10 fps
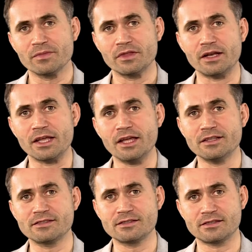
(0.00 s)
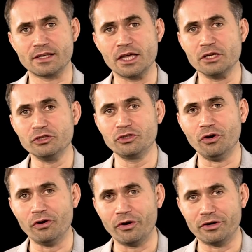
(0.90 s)
that it's
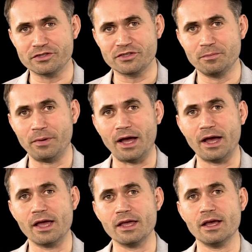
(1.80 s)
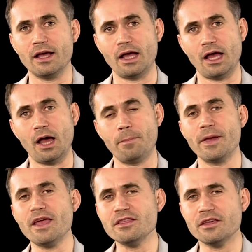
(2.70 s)
endorsed by
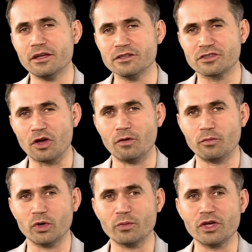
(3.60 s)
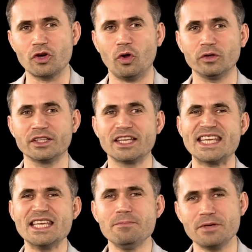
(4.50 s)
opinions of what we call
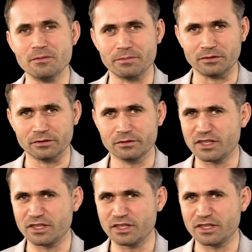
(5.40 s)
key people.